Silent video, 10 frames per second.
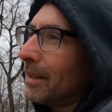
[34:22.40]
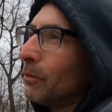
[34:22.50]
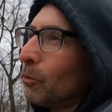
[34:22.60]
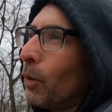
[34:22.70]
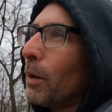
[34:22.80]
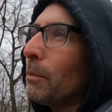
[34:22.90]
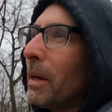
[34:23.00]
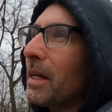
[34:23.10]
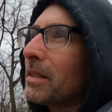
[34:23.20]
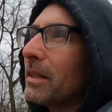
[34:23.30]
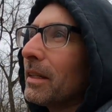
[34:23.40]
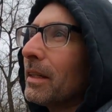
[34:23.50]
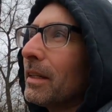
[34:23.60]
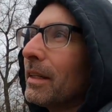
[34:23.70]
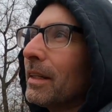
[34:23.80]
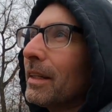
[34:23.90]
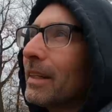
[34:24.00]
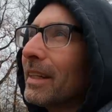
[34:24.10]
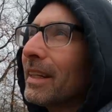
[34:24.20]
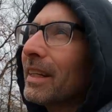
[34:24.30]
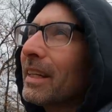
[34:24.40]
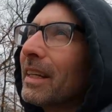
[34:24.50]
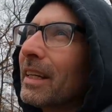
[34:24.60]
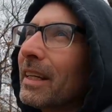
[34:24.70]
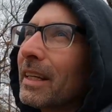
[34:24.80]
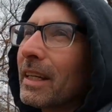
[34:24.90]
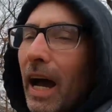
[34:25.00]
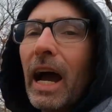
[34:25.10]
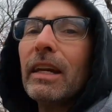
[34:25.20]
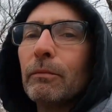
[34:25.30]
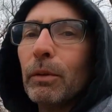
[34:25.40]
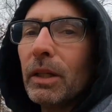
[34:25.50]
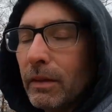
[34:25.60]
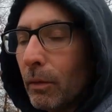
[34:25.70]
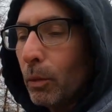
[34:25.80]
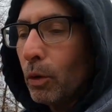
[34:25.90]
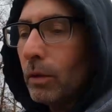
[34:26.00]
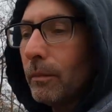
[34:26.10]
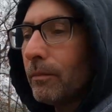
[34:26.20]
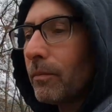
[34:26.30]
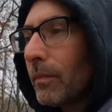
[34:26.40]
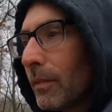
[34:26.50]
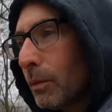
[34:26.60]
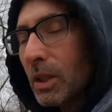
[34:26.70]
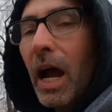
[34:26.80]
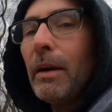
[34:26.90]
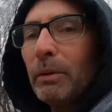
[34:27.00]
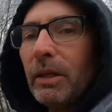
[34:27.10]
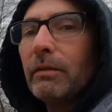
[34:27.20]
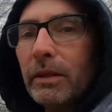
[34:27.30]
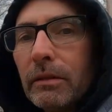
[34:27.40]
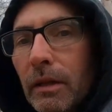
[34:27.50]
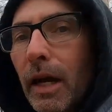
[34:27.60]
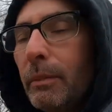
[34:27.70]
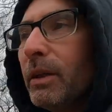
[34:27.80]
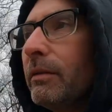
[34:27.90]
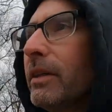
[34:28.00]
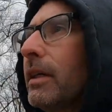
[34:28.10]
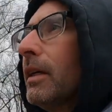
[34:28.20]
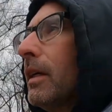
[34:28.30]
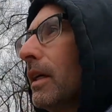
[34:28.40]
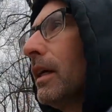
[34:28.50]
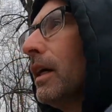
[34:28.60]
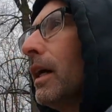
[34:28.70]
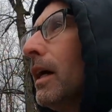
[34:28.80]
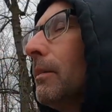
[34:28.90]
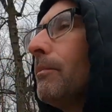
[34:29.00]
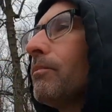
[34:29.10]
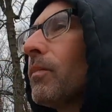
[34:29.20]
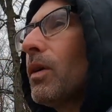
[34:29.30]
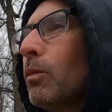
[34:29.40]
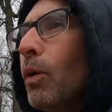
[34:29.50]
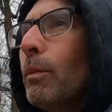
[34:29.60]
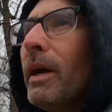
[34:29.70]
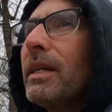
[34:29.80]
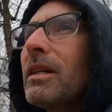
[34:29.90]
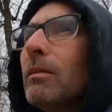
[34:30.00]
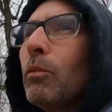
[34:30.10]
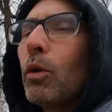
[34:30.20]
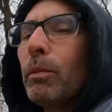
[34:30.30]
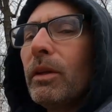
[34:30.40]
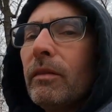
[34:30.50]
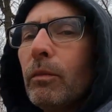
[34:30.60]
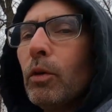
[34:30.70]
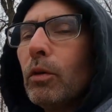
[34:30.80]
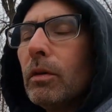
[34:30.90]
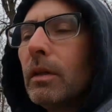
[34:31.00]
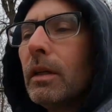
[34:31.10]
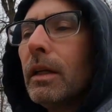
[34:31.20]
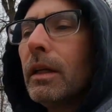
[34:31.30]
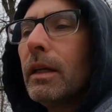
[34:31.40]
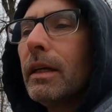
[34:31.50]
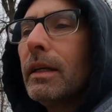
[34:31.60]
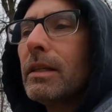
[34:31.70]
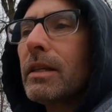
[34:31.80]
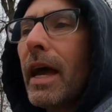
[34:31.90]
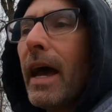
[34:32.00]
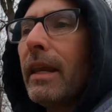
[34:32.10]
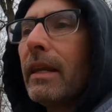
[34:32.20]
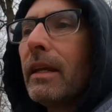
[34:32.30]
What makes it kind of believable, which I believe it, what makes it more believable is that